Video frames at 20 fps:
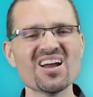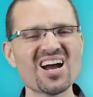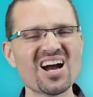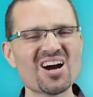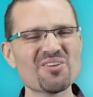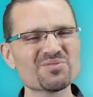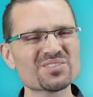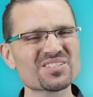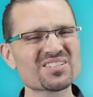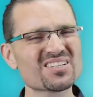
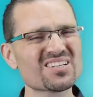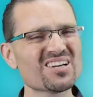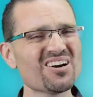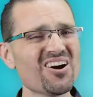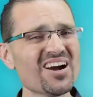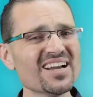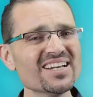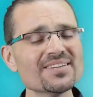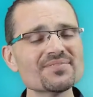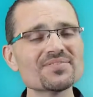I was
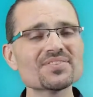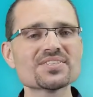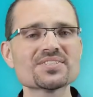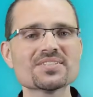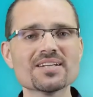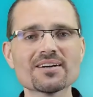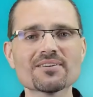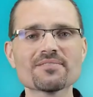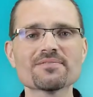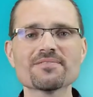kind of
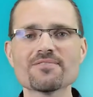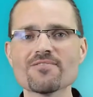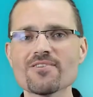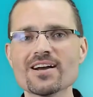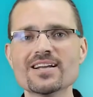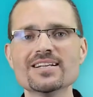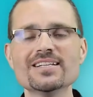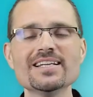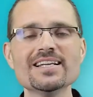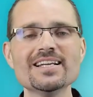stuck for
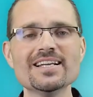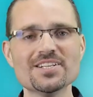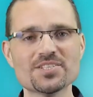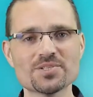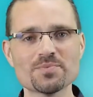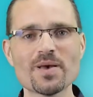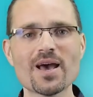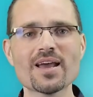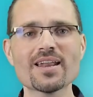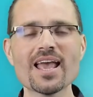ideas
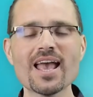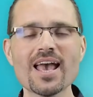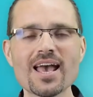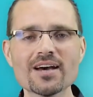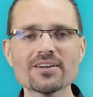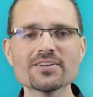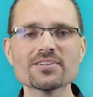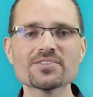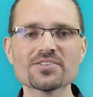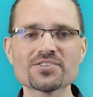about
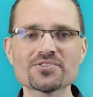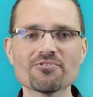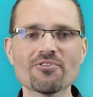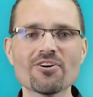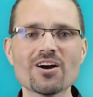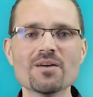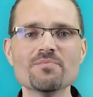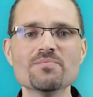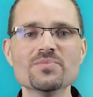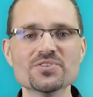how to
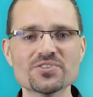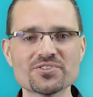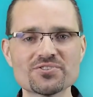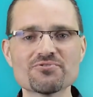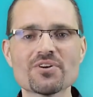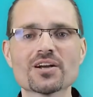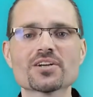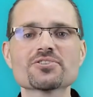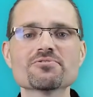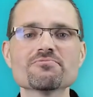describe the
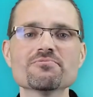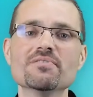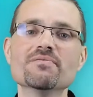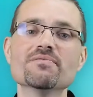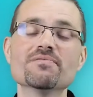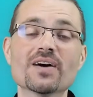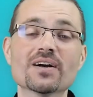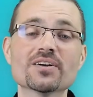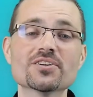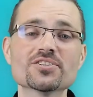structure and
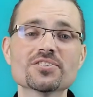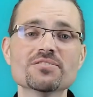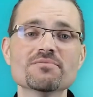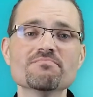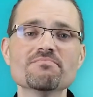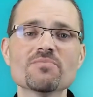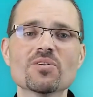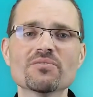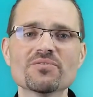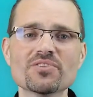
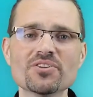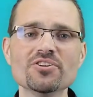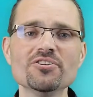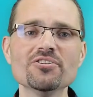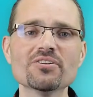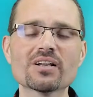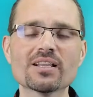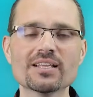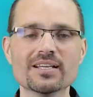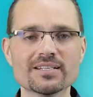function of the
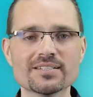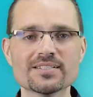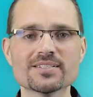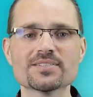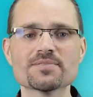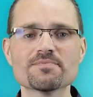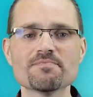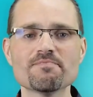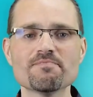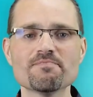
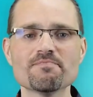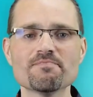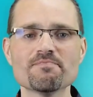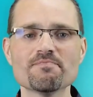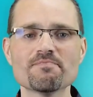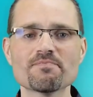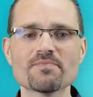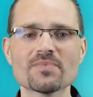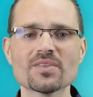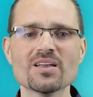nucleus.
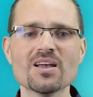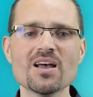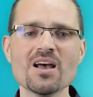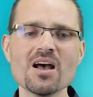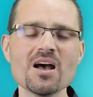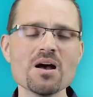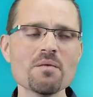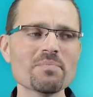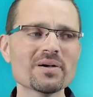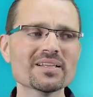
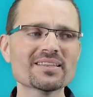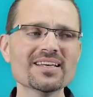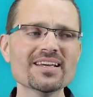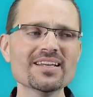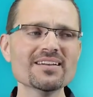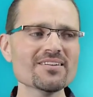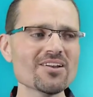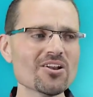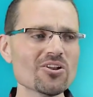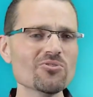But
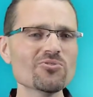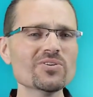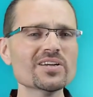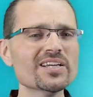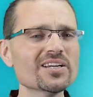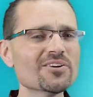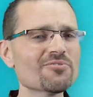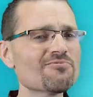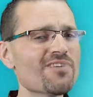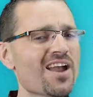then
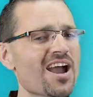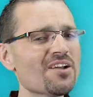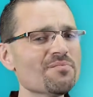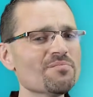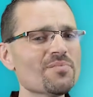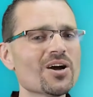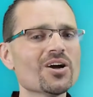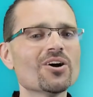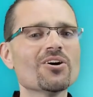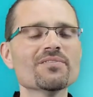looking around
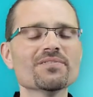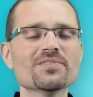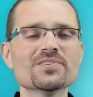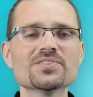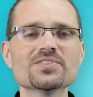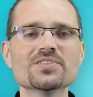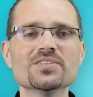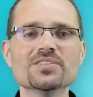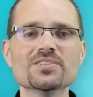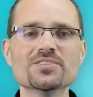my
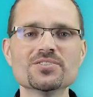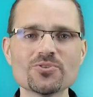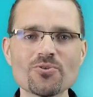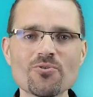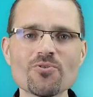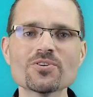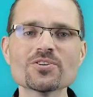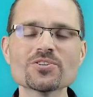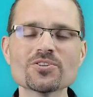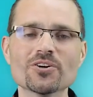office, it
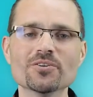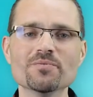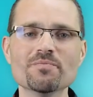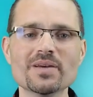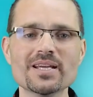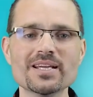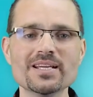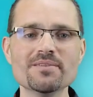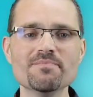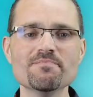dawned on
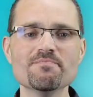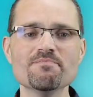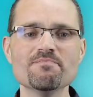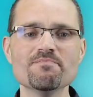me.